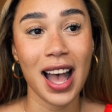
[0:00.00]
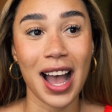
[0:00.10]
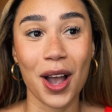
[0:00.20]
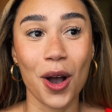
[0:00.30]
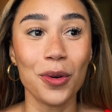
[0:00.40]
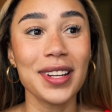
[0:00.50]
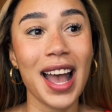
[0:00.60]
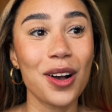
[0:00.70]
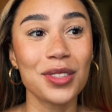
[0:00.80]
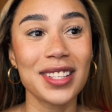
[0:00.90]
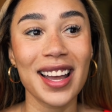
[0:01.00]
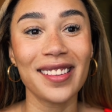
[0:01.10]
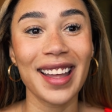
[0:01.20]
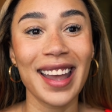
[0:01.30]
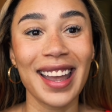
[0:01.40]
I owned a house in
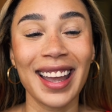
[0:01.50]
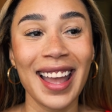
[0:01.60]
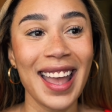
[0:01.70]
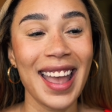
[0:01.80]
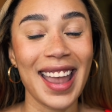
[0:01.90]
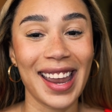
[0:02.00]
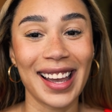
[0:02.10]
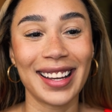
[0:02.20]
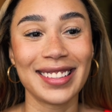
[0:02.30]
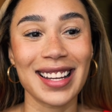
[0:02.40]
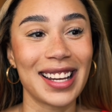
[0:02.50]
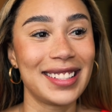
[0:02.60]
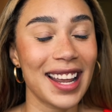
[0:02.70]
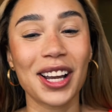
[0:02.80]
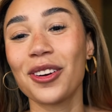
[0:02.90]
LA and I
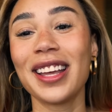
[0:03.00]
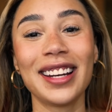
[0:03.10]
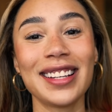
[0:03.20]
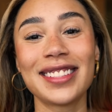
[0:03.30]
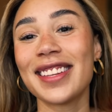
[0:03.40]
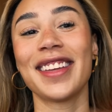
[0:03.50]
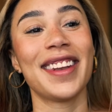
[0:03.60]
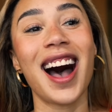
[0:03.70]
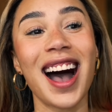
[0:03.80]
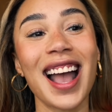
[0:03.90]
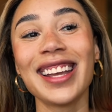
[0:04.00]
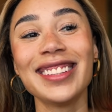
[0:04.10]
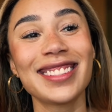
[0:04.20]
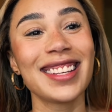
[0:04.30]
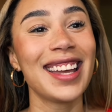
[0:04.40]
decorated it to the
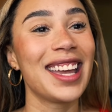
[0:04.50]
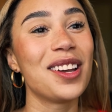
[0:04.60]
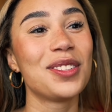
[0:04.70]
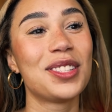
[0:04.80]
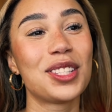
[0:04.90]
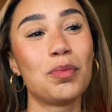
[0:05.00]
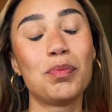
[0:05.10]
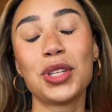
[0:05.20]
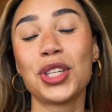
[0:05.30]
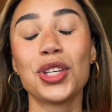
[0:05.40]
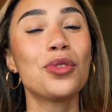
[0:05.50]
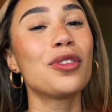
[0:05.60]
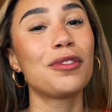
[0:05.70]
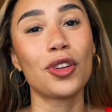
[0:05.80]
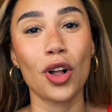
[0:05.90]
nines. It was this
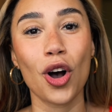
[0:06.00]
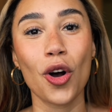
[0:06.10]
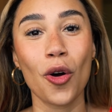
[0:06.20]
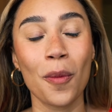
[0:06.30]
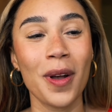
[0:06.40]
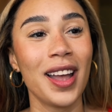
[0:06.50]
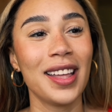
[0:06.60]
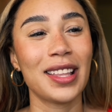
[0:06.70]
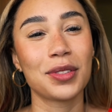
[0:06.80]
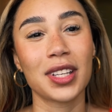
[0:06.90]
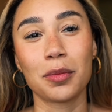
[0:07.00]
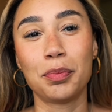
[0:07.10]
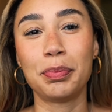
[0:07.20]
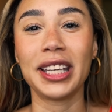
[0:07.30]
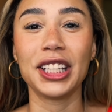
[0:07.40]
beautiful home that was
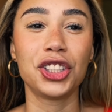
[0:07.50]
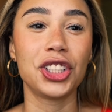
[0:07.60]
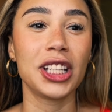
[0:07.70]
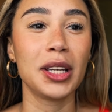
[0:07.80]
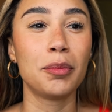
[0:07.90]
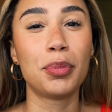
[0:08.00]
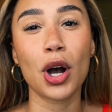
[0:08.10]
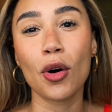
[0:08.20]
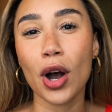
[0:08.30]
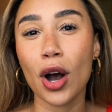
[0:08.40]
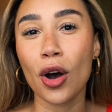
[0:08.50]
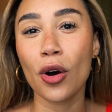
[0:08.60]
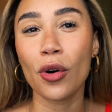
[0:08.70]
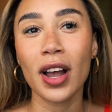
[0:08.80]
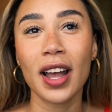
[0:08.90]
like beachy,
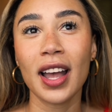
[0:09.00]
boho.